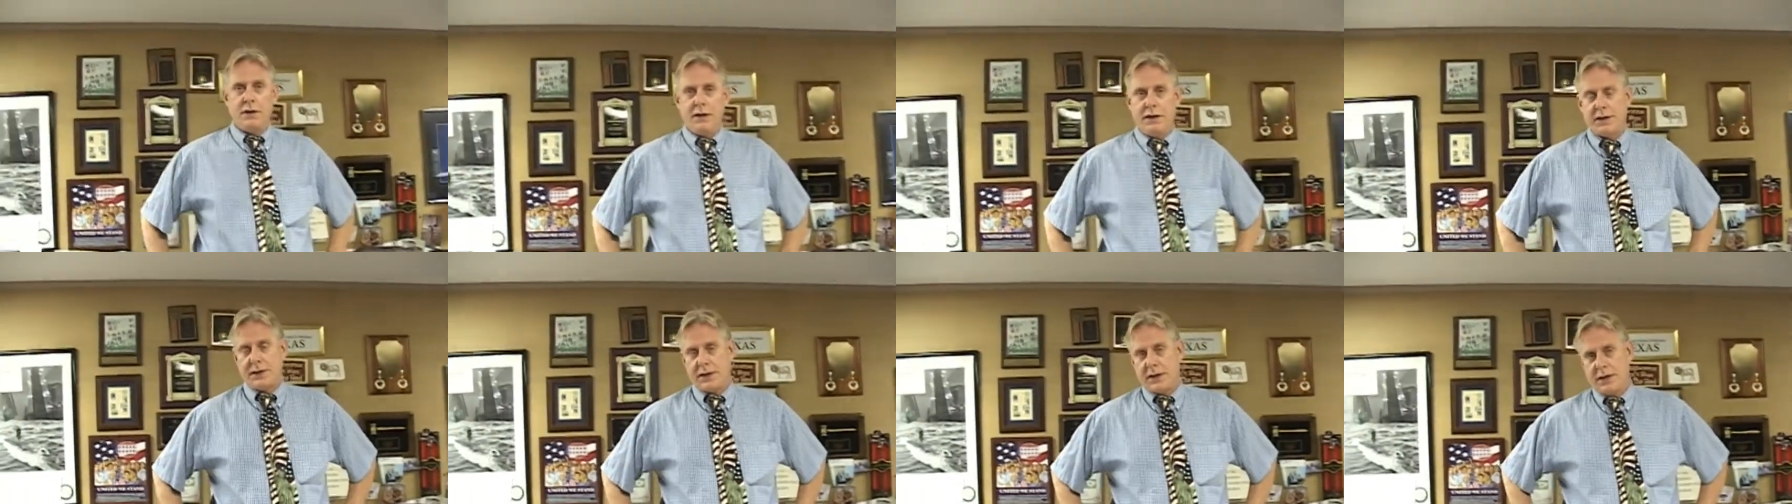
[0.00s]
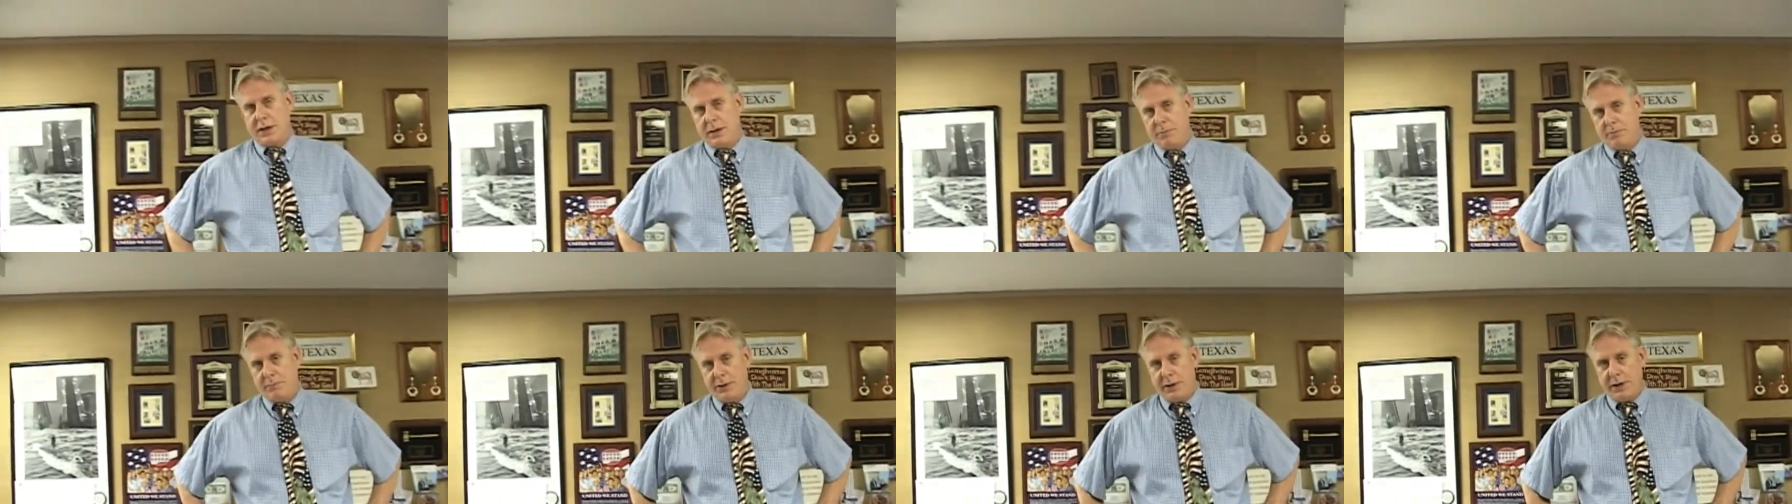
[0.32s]
this
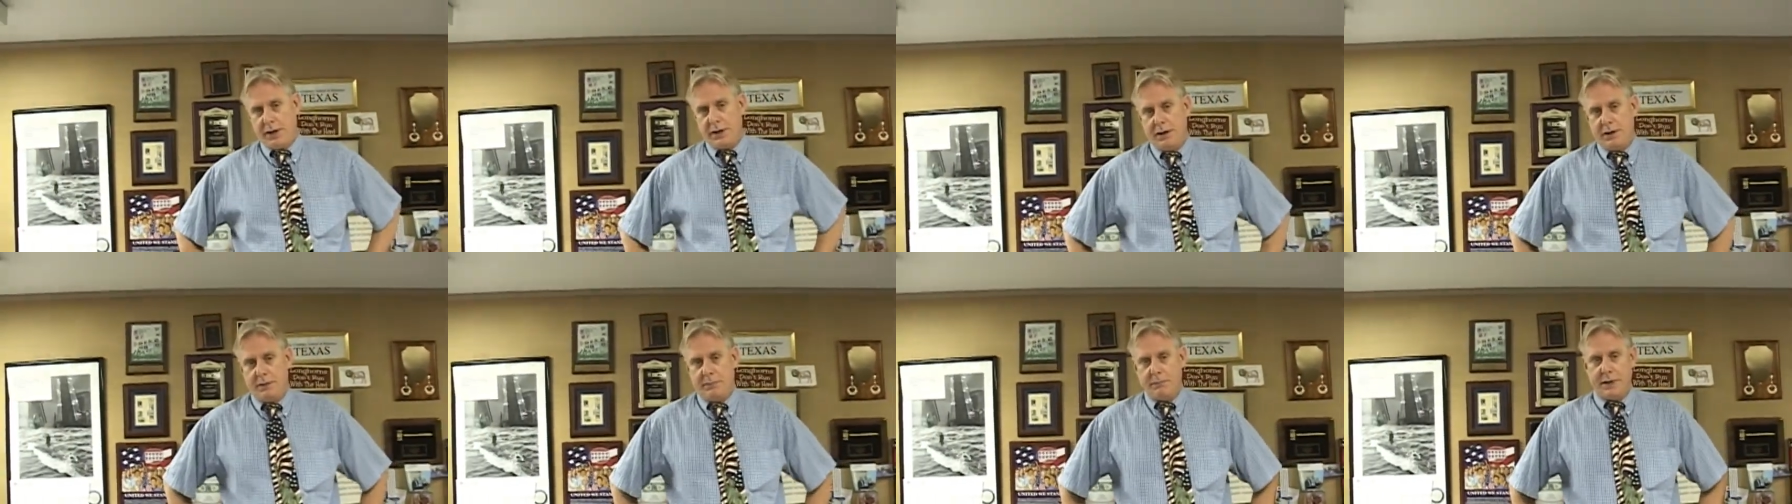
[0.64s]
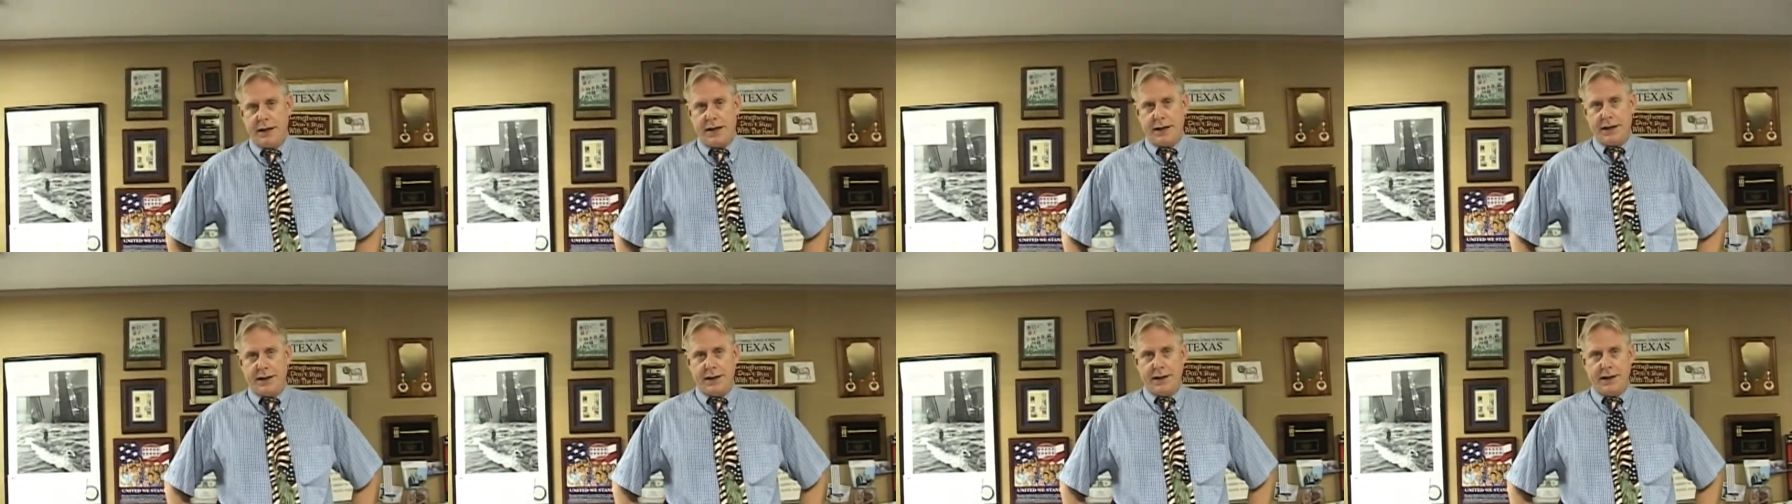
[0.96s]
company
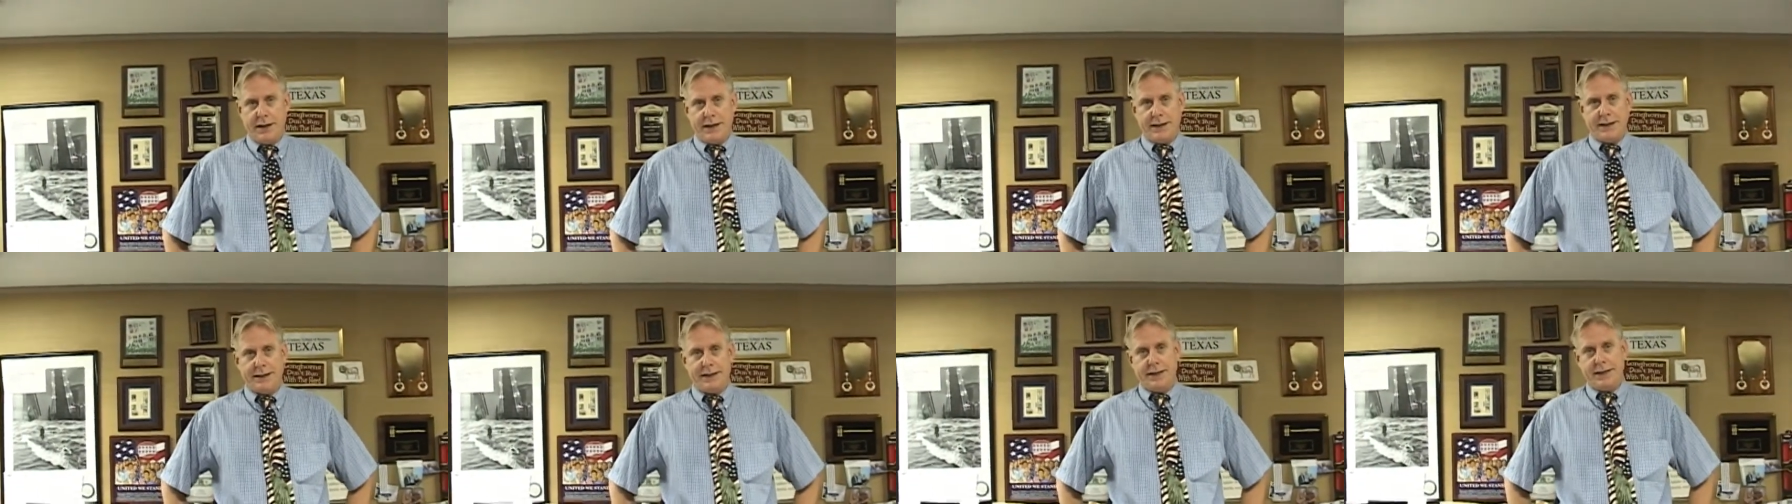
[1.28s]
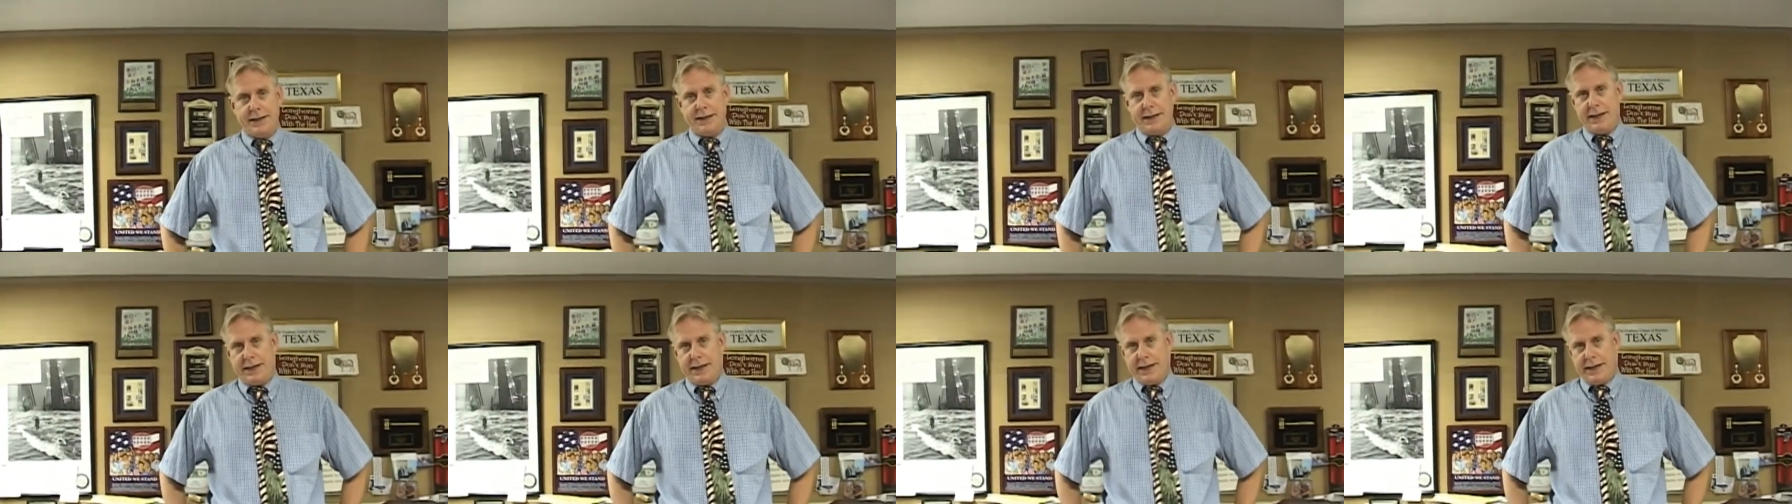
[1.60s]
back in
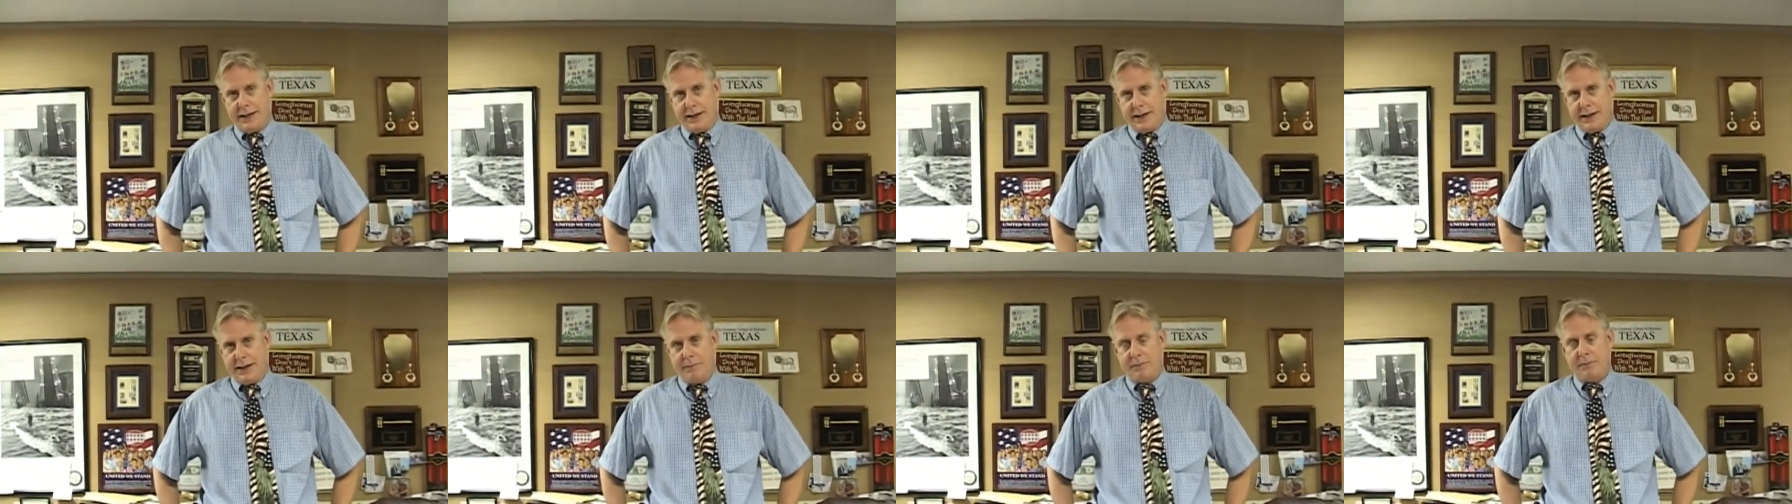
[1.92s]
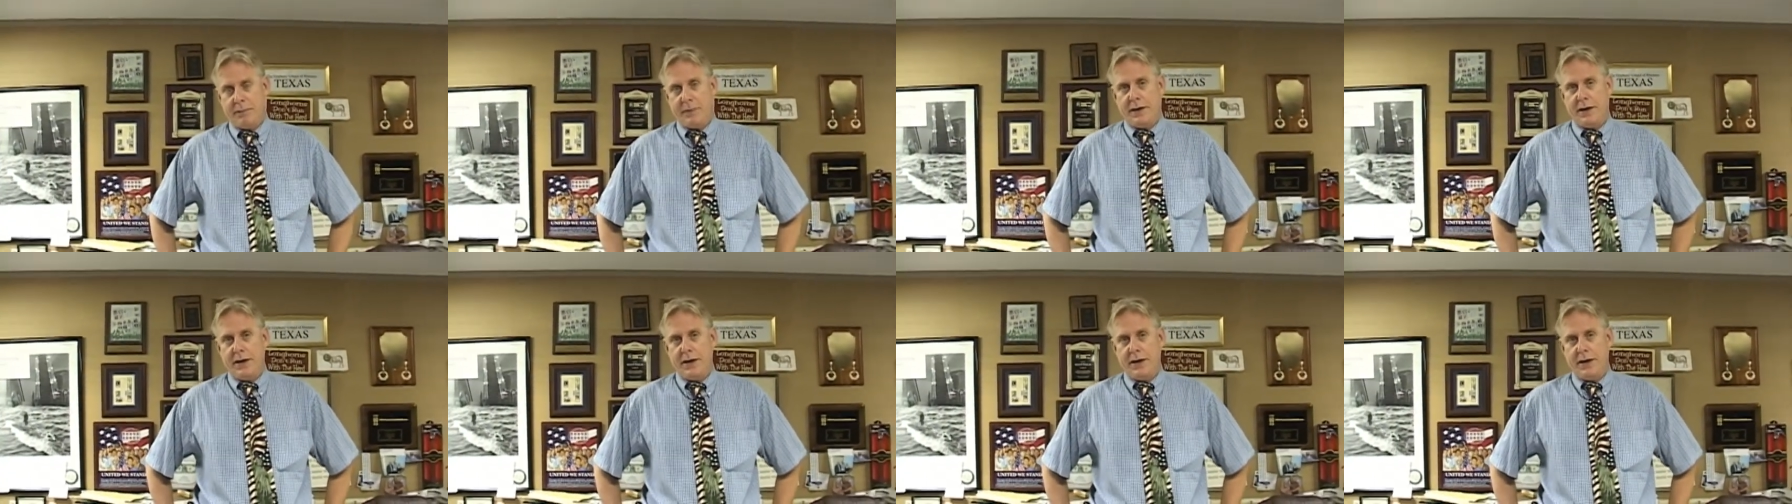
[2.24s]
1980.